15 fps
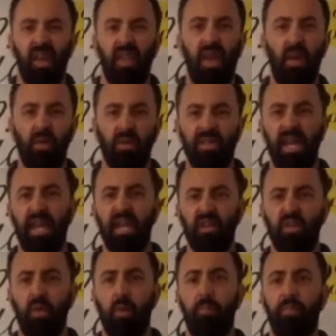That will take
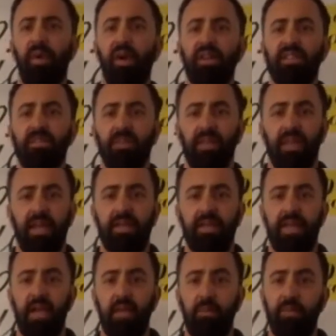it to approximately a
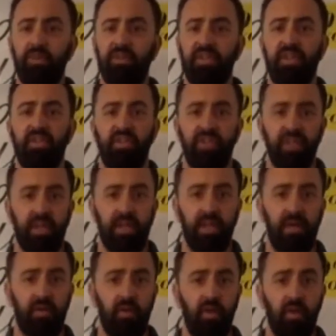10% sheen
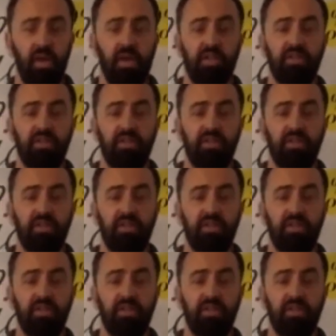level.